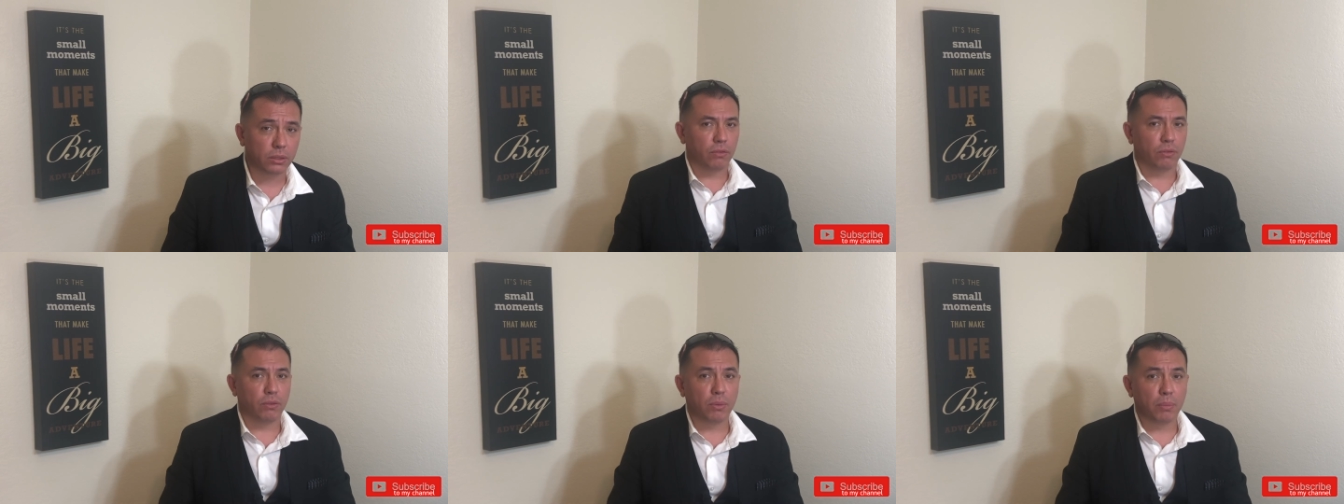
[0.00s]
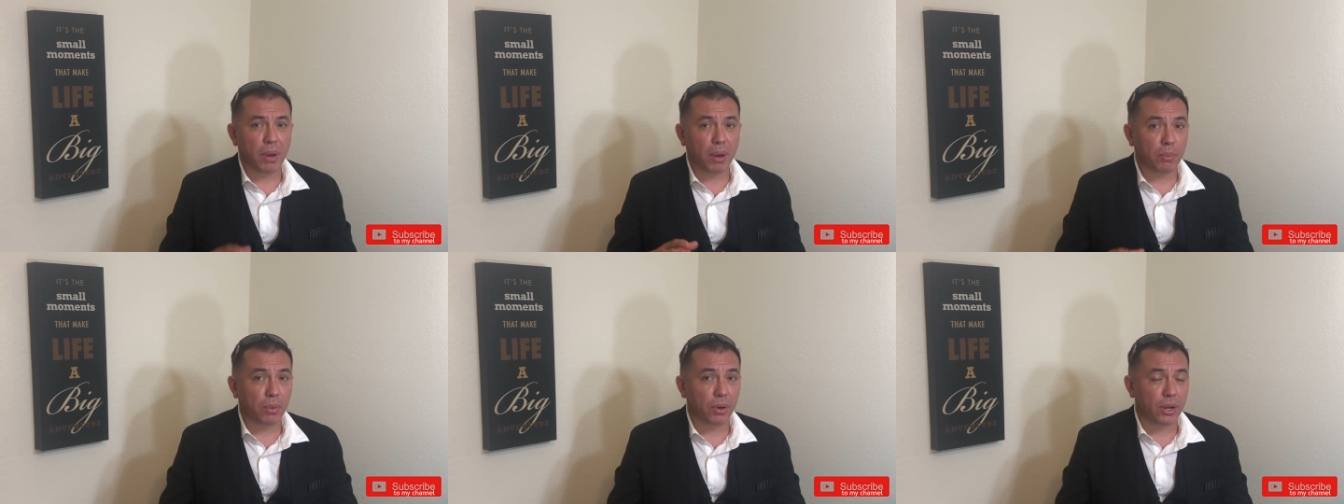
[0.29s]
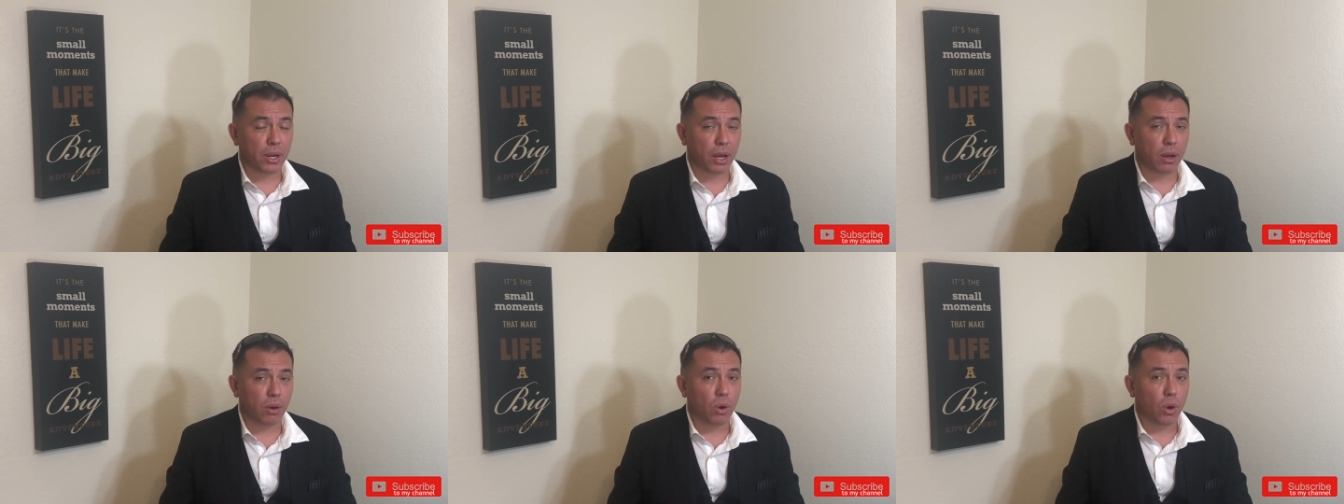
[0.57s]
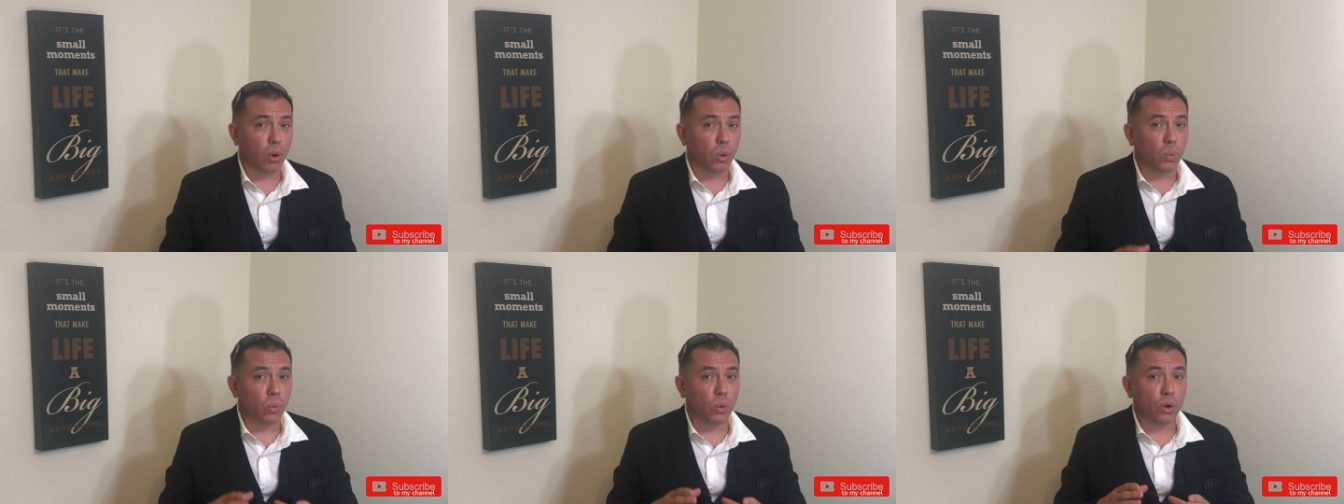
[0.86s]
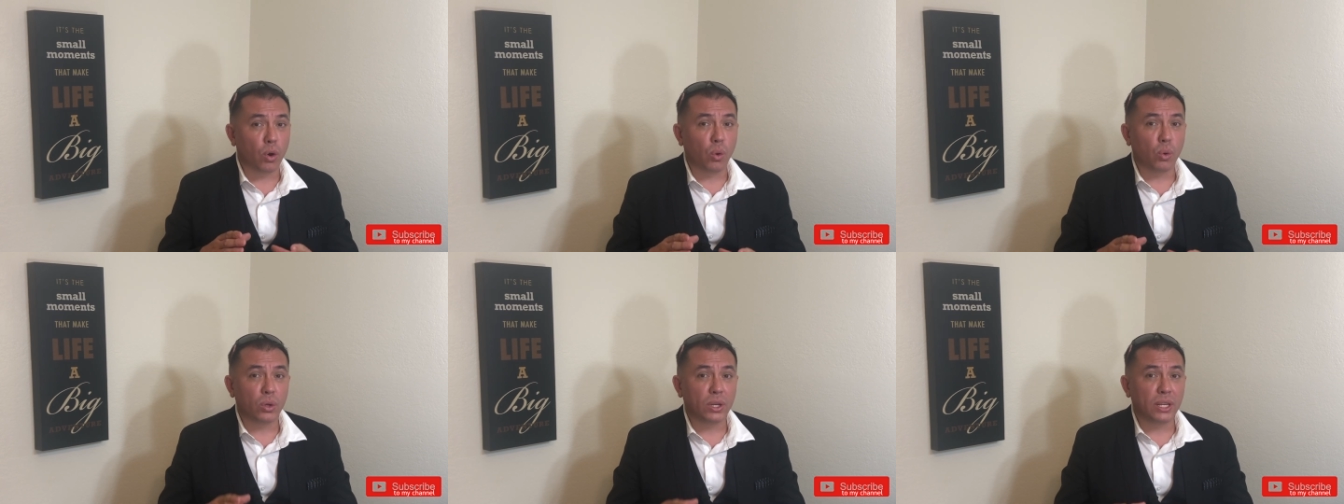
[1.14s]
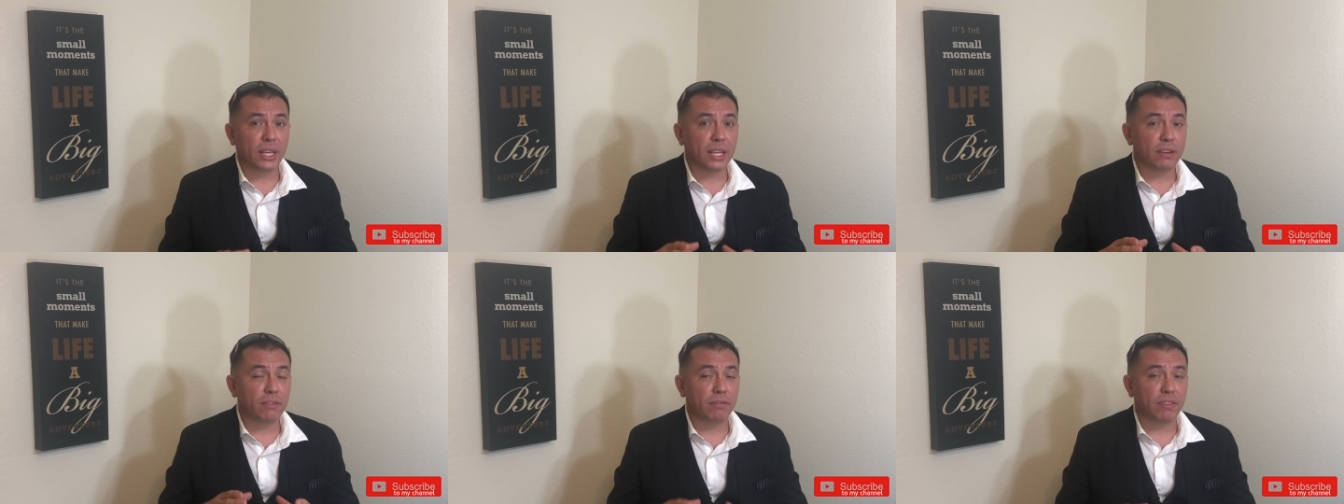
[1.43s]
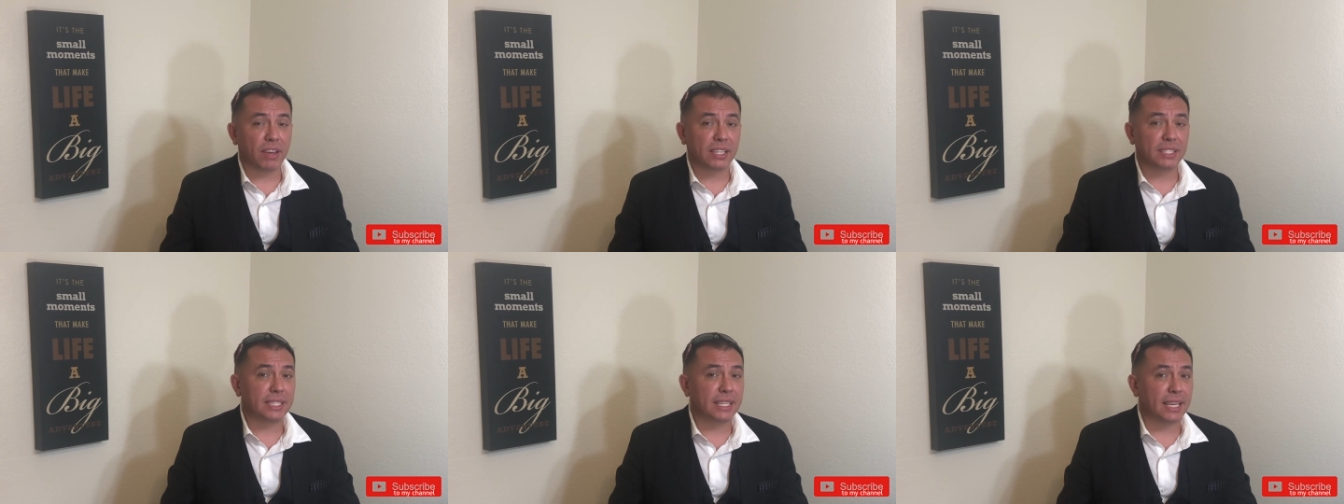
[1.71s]
Remember now, we're only
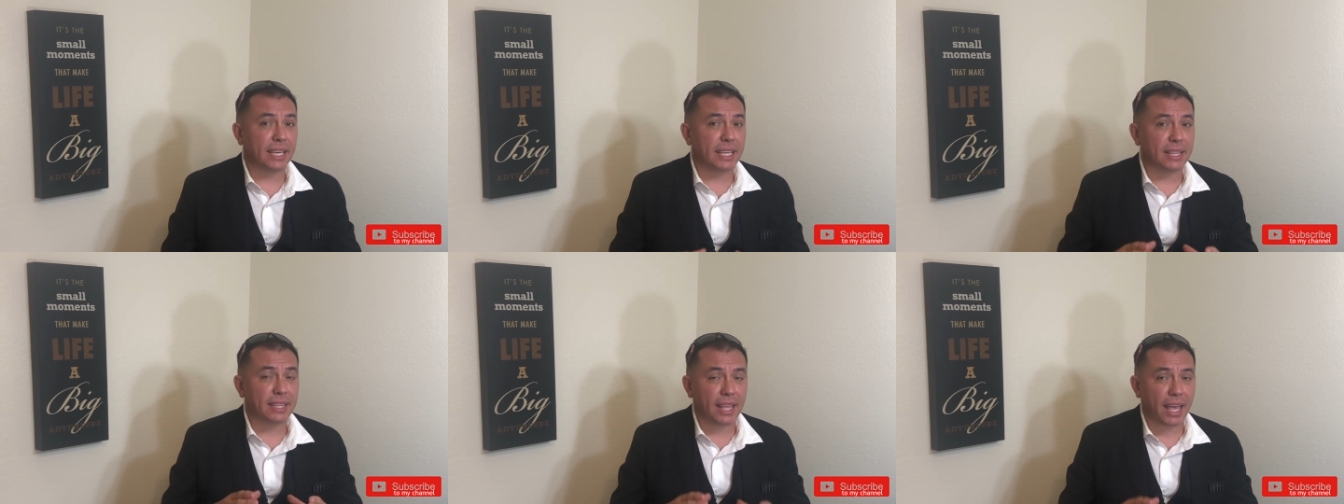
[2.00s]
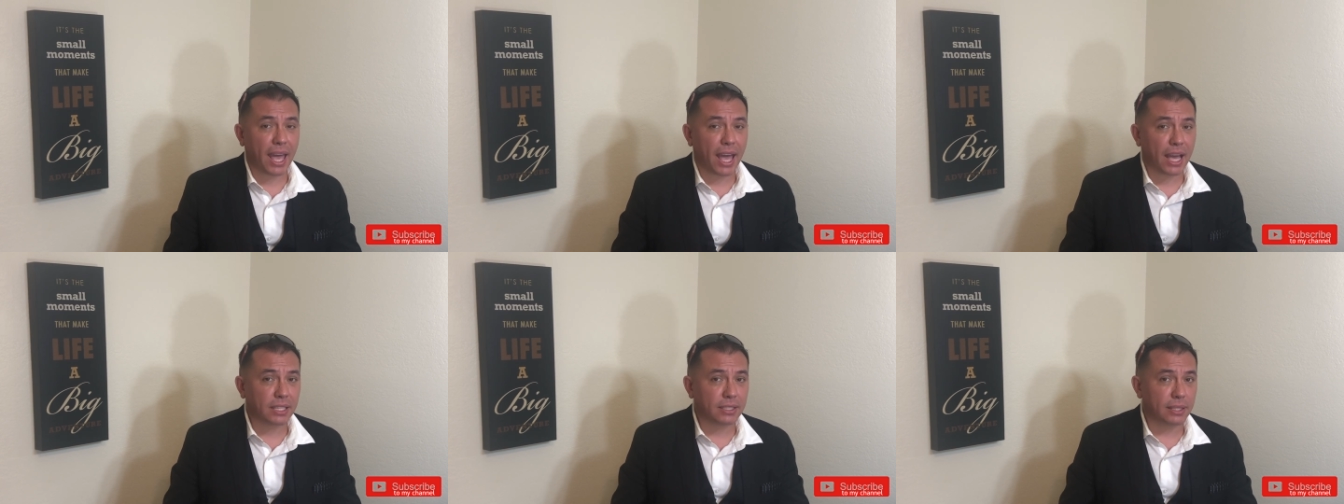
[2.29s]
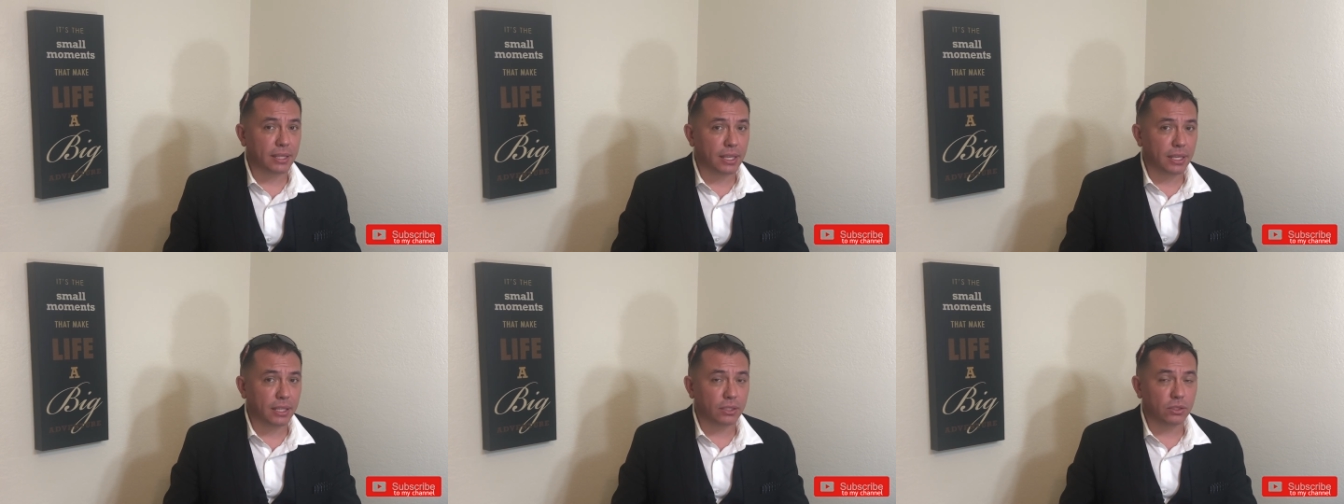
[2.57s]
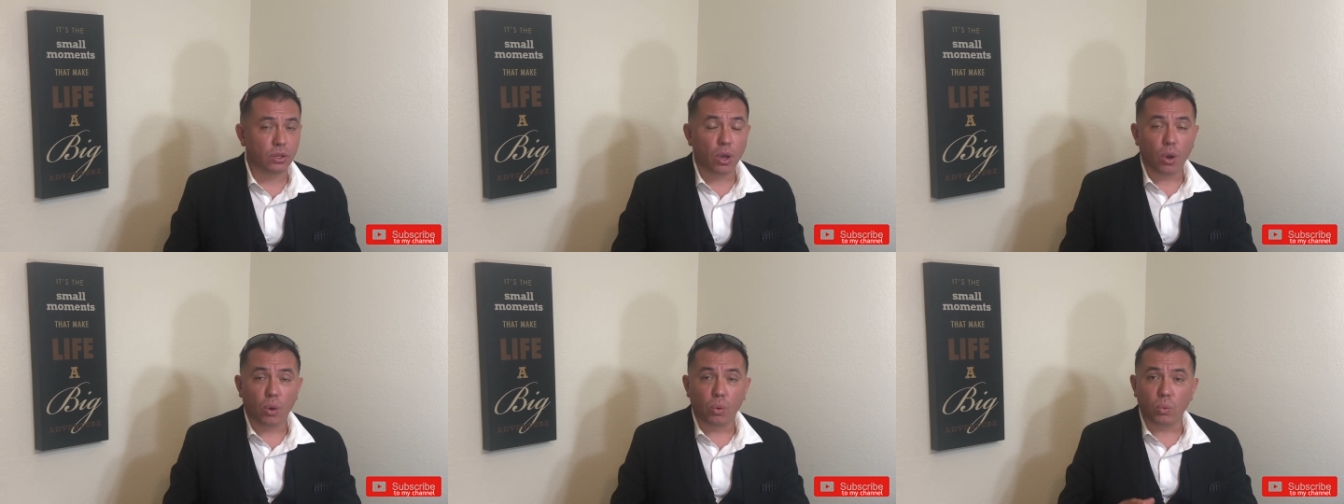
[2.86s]
investing in tax liens.